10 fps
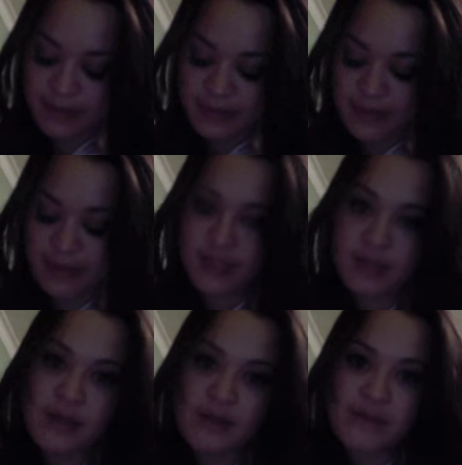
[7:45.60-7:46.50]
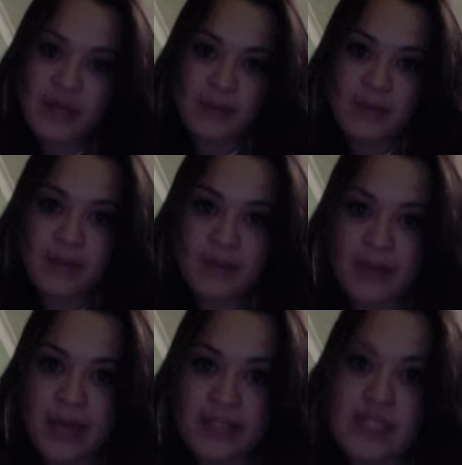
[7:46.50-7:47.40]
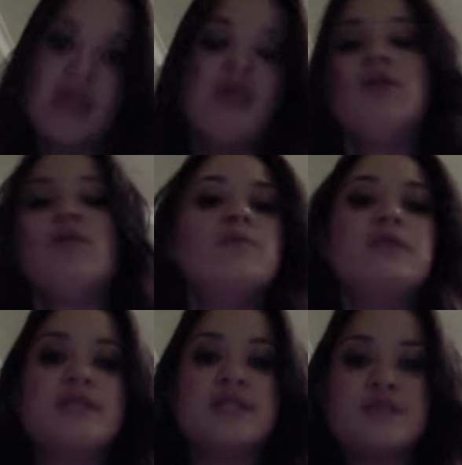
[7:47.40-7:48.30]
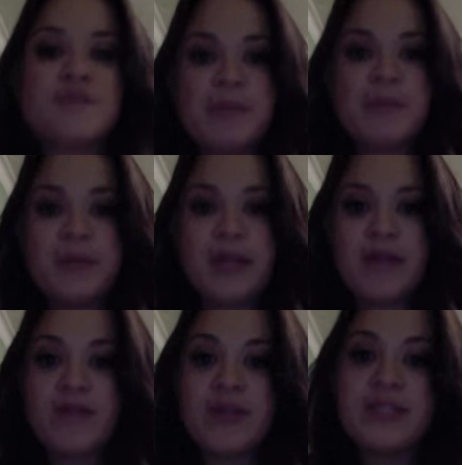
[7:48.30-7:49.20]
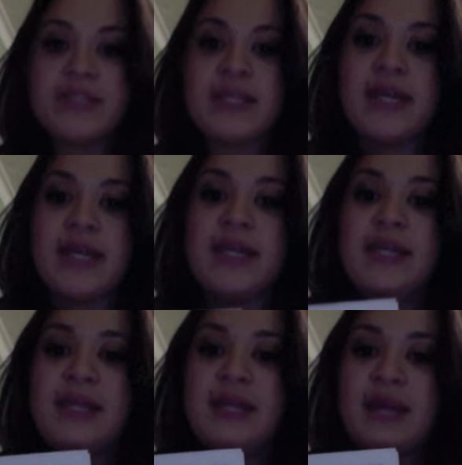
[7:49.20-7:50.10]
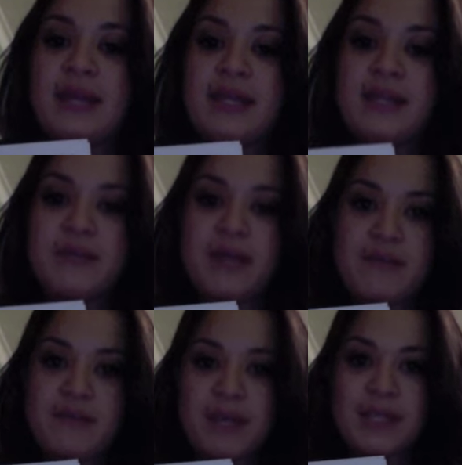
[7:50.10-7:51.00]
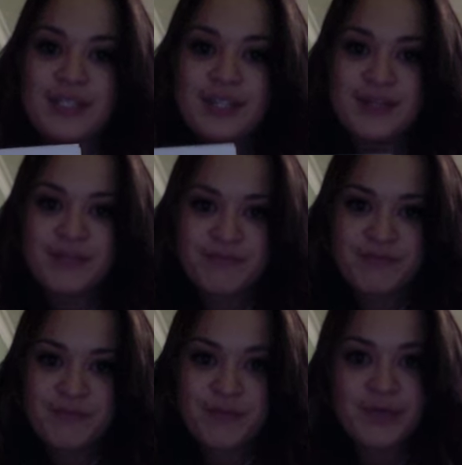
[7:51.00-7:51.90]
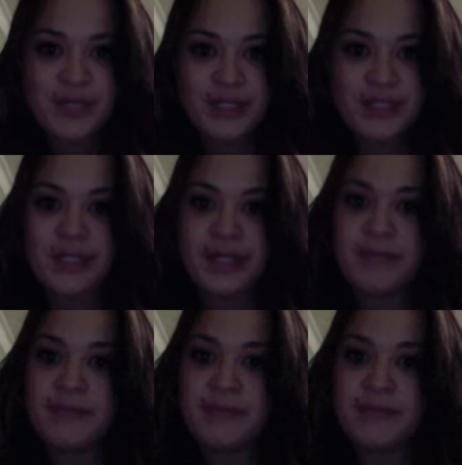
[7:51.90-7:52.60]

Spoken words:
the clarifying mineral mask, which is for people that have oily skin. And then the Recover mask for wrinkly skin.